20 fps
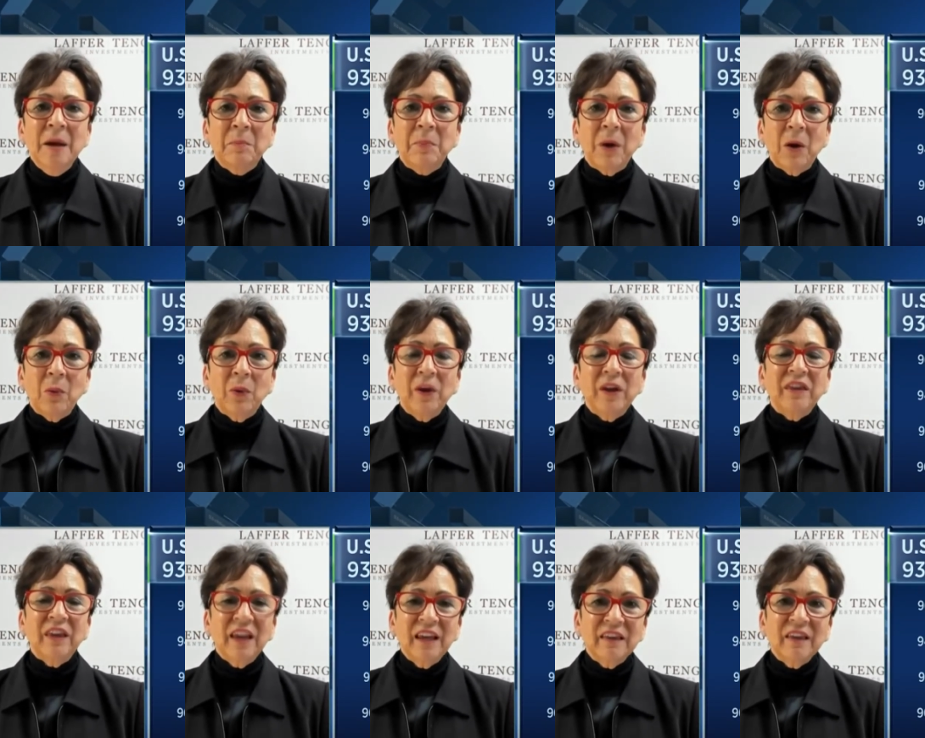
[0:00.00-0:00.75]
But we
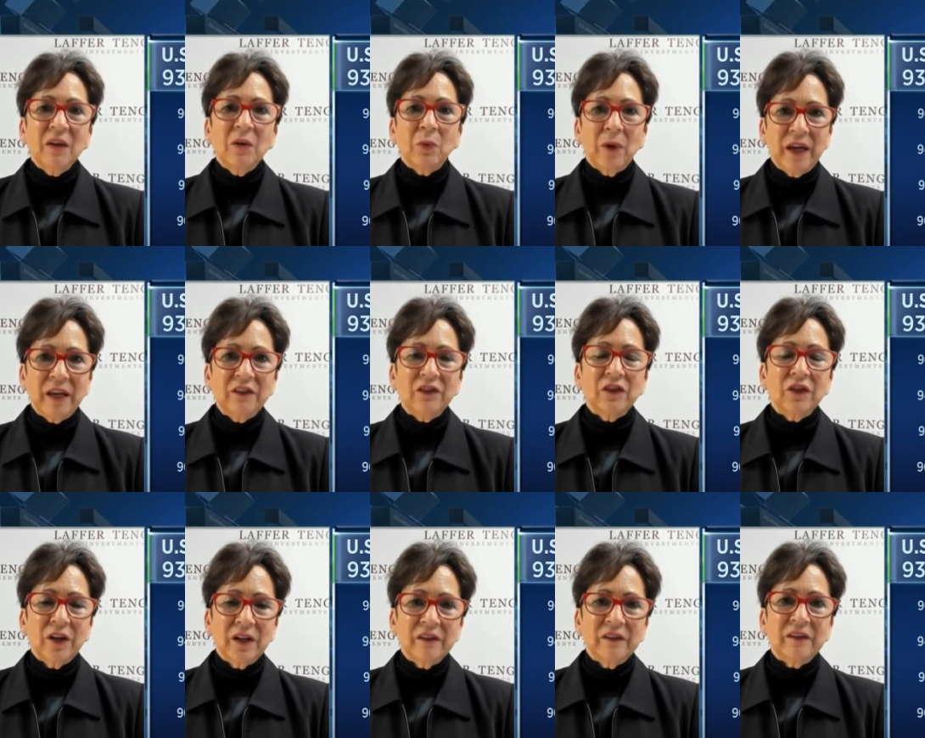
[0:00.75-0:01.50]
think that rates
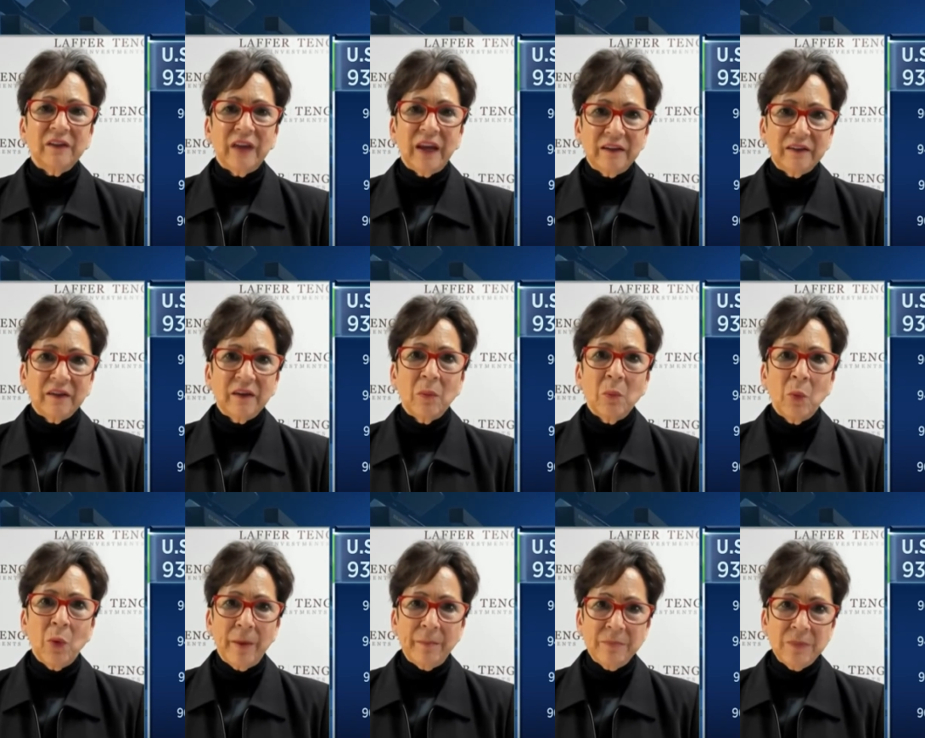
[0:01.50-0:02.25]
are going to stay
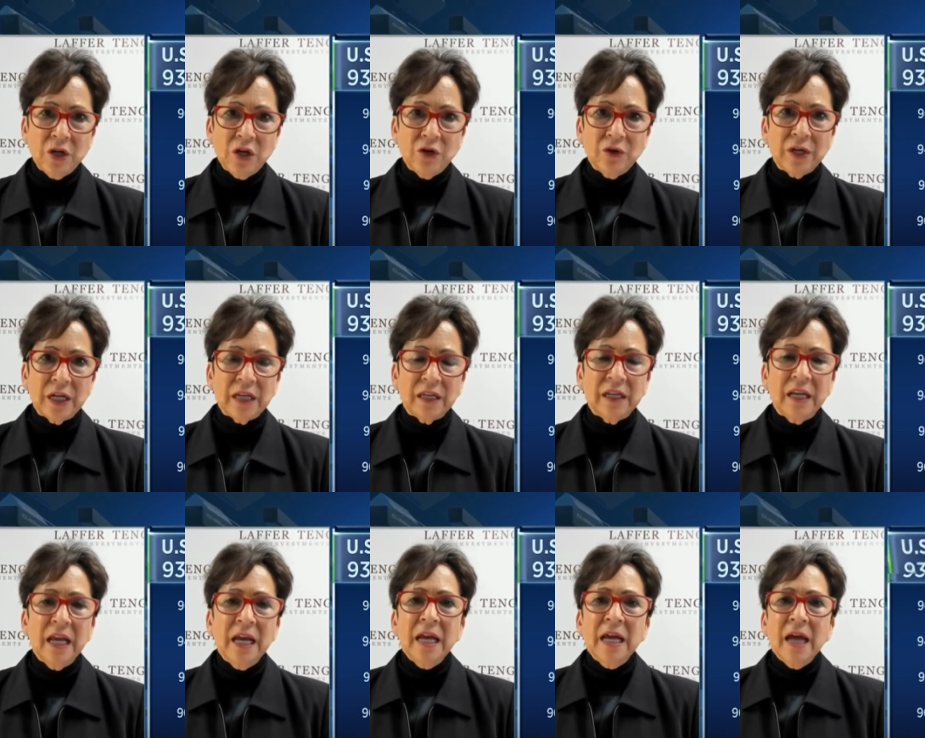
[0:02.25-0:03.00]
somewhat
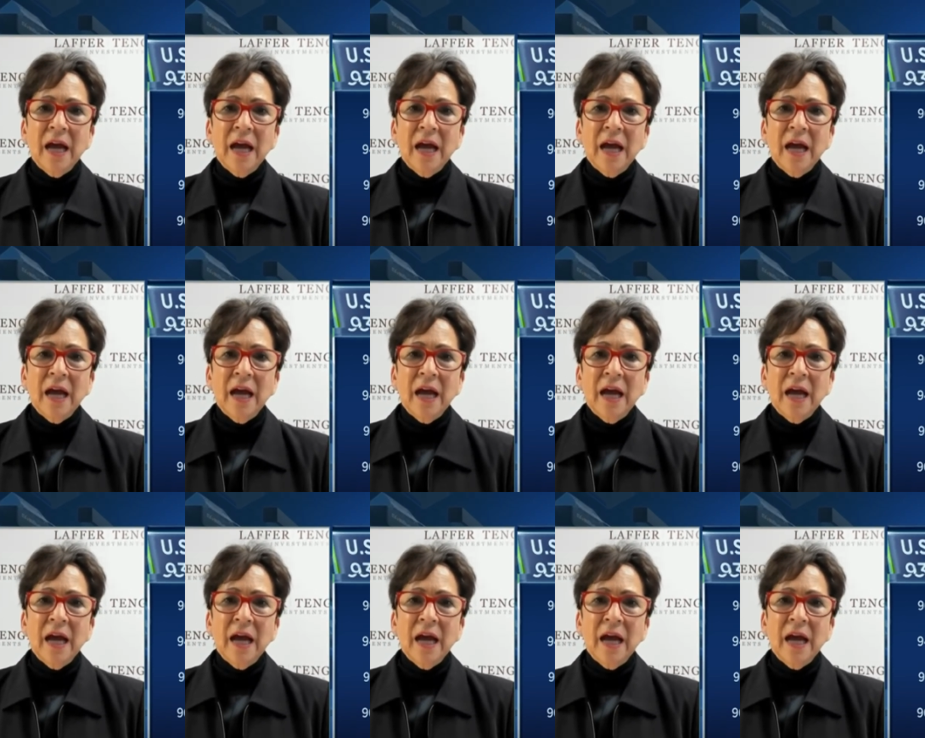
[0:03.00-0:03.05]
muted.